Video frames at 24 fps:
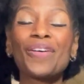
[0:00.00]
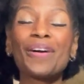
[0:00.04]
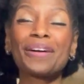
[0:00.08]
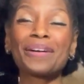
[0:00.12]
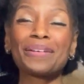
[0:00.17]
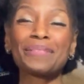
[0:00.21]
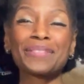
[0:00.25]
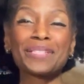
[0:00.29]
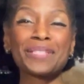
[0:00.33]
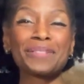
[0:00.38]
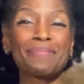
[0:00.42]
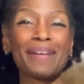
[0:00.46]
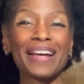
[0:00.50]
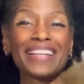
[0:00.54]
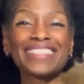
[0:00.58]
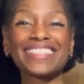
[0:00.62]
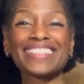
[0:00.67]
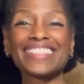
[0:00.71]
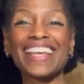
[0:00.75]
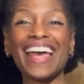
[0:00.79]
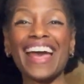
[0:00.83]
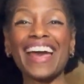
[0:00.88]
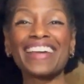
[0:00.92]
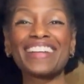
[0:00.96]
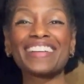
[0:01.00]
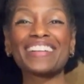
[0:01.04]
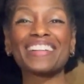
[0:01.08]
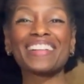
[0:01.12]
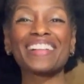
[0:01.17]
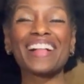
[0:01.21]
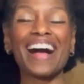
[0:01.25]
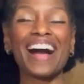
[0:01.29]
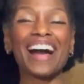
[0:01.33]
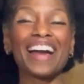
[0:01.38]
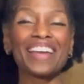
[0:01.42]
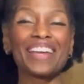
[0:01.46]
welcome to my
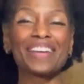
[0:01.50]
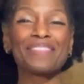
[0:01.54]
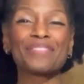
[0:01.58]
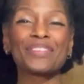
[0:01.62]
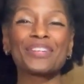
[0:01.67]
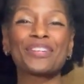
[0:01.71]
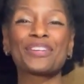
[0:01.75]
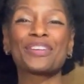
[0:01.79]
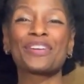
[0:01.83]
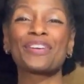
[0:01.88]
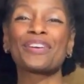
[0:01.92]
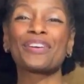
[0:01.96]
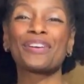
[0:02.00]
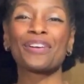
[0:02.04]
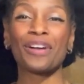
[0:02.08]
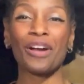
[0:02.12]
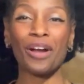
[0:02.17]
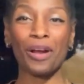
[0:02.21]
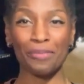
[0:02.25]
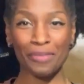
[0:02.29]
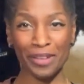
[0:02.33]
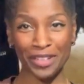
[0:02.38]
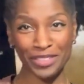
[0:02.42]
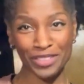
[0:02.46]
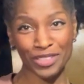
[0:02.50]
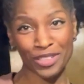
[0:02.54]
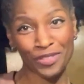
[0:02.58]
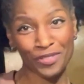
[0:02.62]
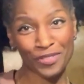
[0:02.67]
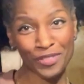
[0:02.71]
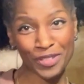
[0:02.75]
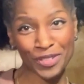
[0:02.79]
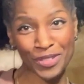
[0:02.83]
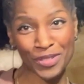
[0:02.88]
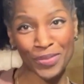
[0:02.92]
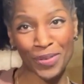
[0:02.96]
channel. I am your girl, Carmel
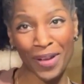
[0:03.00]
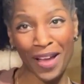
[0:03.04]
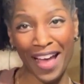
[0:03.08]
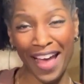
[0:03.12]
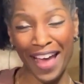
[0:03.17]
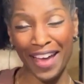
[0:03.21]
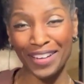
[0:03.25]
Jean-Francois,